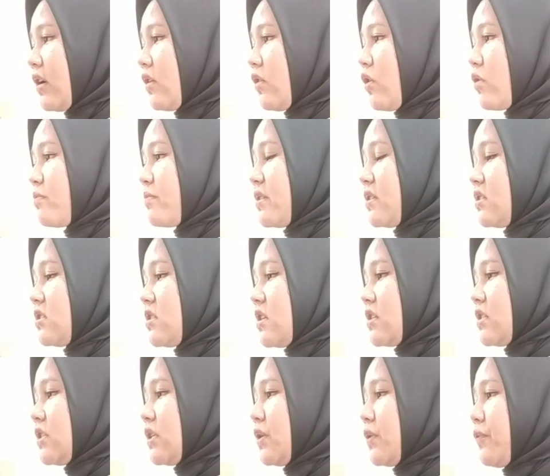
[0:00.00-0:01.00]

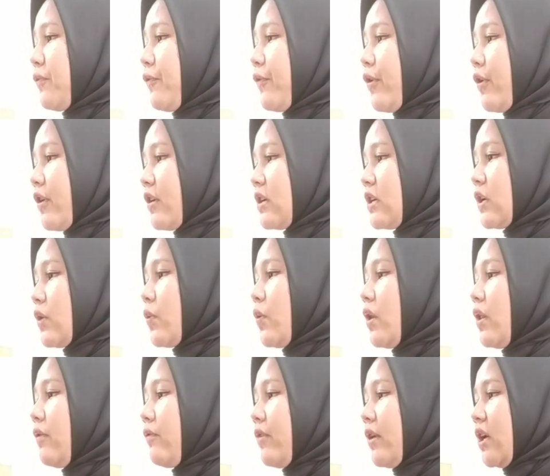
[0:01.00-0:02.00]
compensation for the
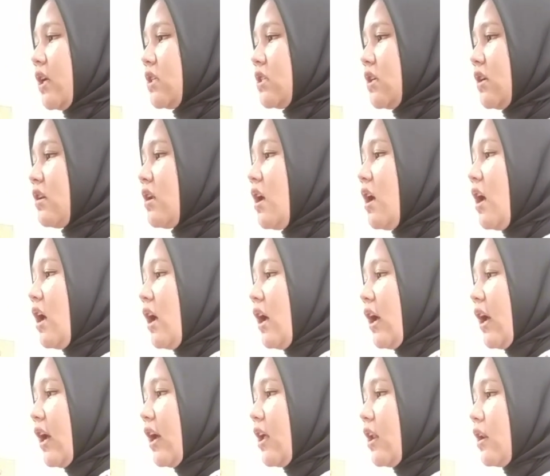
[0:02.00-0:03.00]
qualifications
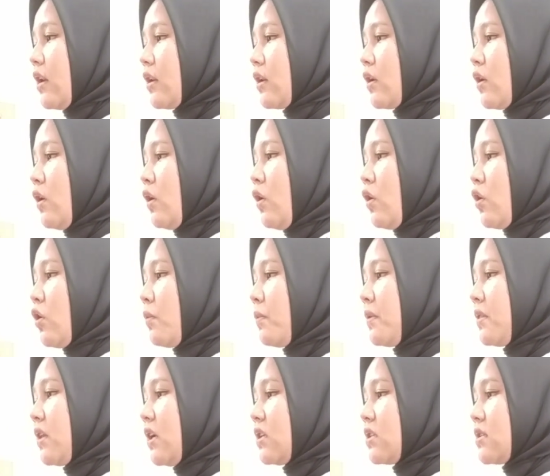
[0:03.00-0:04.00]
and
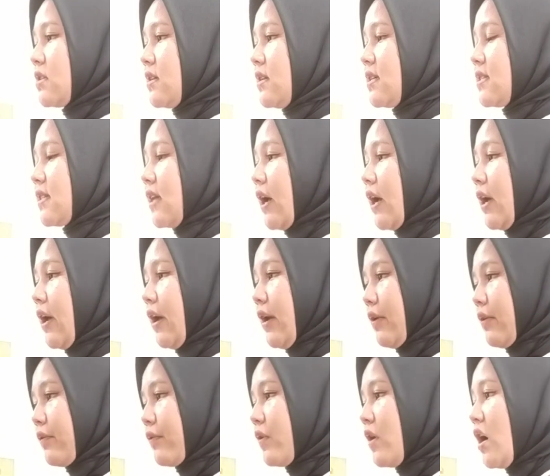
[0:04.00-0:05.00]
competencies I
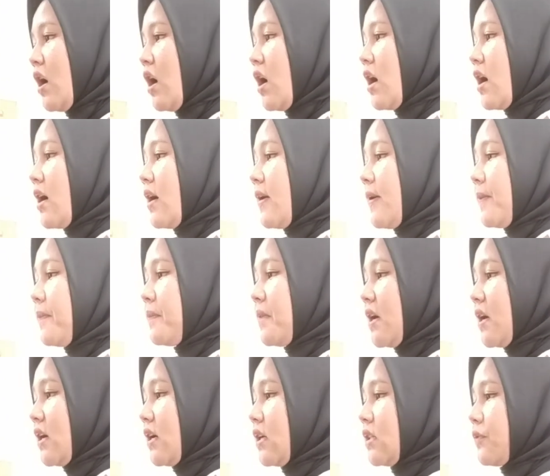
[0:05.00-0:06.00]
have.
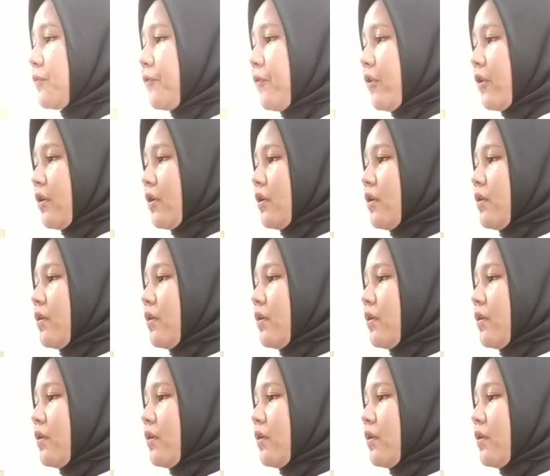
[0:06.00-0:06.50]
But for